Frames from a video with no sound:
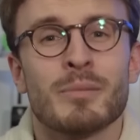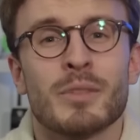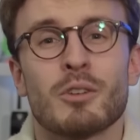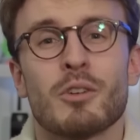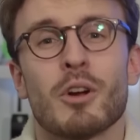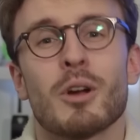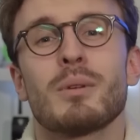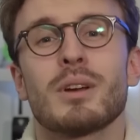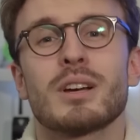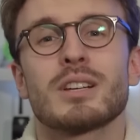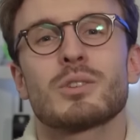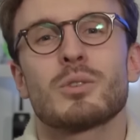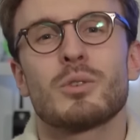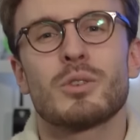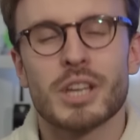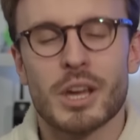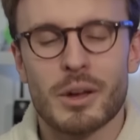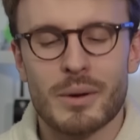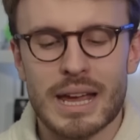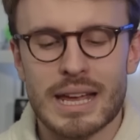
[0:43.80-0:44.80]
The Chromecast
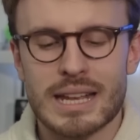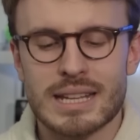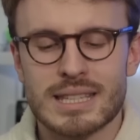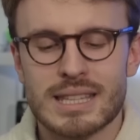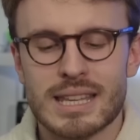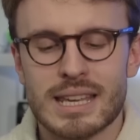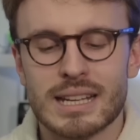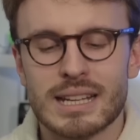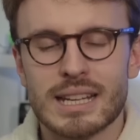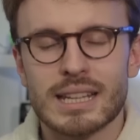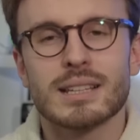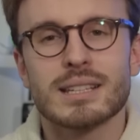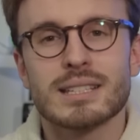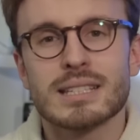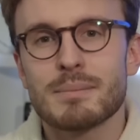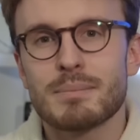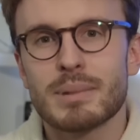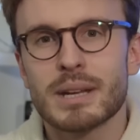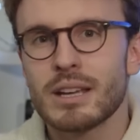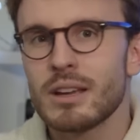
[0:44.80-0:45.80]
Audio is the little
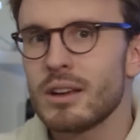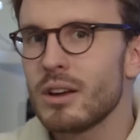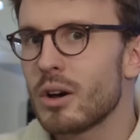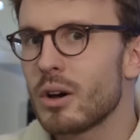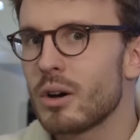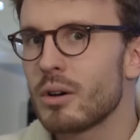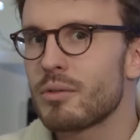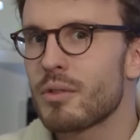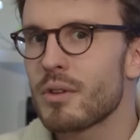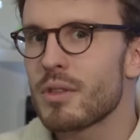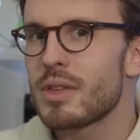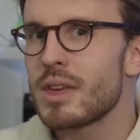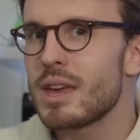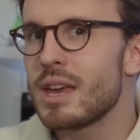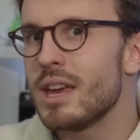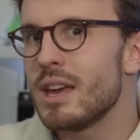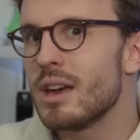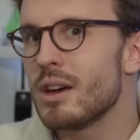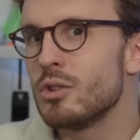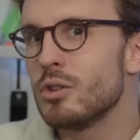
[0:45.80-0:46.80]
sibling of
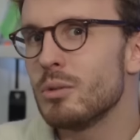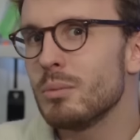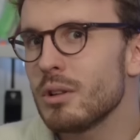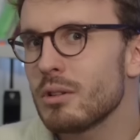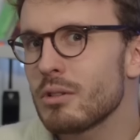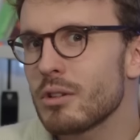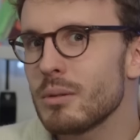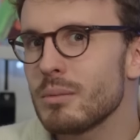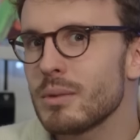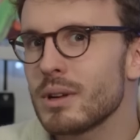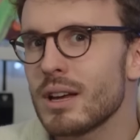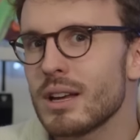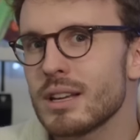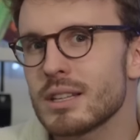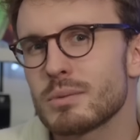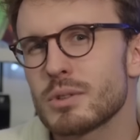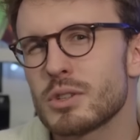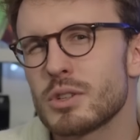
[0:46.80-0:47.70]
the normal Chromecast,